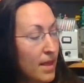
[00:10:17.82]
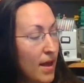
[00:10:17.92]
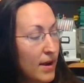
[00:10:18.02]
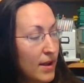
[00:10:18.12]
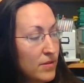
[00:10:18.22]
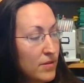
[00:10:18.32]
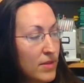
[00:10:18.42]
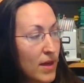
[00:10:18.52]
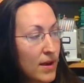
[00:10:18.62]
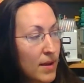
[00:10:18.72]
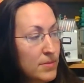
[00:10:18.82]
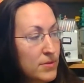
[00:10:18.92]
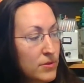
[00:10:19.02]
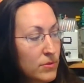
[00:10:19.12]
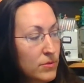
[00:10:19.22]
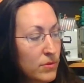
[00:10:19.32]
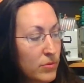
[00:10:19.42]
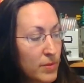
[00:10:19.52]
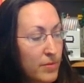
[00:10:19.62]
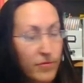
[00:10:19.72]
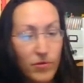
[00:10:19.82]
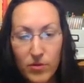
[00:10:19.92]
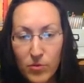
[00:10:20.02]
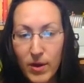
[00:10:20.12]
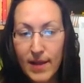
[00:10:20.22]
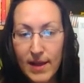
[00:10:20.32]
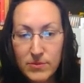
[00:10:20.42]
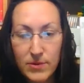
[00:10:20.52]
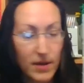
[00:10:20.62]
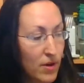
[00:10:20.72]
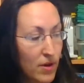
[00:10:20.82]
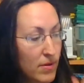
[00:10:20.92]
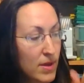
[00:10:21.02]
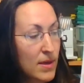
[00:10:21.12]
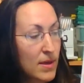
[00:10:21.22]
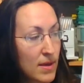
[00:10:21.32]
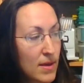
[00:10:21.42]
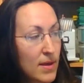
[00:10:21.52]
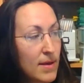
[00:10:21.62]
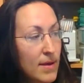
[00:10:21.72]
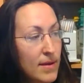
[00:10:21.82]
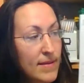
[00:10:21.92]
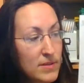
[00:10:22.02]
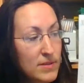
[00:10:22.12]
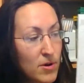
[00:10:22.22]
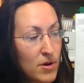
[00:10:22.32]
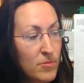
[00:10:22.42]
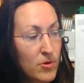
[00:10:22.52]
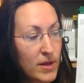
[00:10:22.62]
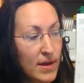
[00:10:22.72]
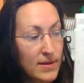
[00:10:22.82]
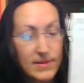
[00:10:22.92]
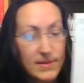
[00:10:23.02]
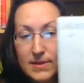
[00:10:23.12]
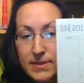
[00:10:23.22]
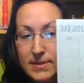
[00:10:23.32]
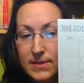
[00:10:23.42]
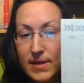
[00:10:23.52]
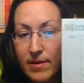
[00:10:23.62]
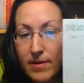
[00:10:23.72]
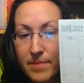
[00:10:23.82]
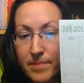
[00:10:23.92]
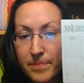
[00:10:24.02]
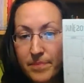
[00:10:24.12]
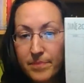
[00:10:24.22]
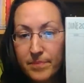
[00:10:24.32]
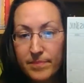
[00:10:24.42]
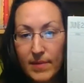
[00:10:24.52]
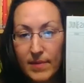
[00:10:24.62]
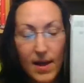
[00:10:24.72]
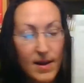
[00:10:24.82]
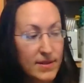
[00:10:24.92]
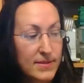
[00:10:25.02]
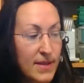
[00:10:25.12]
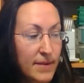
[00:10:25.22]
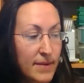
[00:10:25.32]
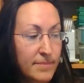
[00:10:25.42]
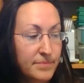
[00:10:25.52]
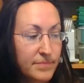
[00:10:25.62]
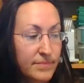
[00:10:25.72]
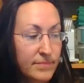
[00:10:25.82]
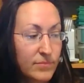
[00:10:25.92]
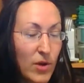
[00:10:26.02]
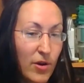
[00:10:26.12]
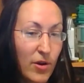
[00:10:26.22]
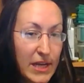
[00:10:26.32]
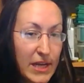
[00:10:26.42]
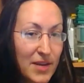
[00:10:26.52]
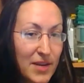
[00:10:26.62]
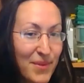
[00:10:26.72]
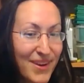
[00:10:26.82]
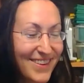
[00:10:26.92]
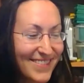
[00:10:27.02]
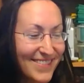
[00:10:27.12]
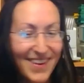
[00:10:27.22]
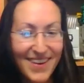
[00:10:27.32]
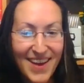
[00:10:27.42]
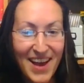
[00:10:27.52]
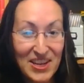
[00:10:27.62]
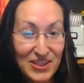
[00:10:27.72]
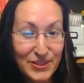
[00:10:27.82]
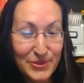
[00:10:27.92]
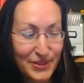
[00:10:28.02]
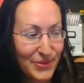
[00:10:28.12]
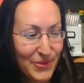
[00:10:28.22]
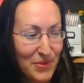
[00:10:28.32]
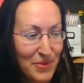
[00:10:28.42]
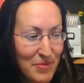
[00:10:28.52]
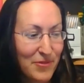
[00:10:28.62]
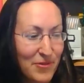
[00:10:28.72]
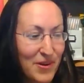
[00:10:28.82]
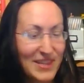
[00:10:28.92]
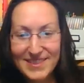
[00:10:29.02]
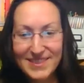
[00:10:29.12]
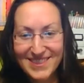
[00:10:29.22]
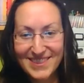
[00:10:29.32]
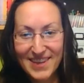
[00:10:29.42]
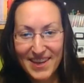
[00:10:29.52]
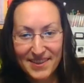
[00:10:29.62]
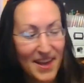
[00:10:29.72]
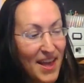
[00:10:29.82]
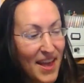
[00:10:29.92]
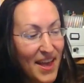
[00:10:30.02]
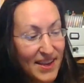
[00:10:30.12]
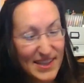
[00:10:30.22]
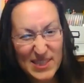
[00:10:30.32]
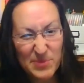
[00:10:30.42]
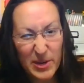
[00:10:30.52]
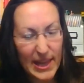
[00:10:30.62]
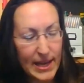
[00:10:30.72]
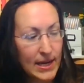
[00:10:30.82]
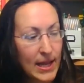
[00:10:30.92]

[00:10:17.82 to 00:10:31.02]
And I do that up to the week before the last one I have going. Now tomorrow morning I'll send to Sierra and I'll say, well, I already did, but I usually would do it 1 week before. I just did it tonight because it's pretty late.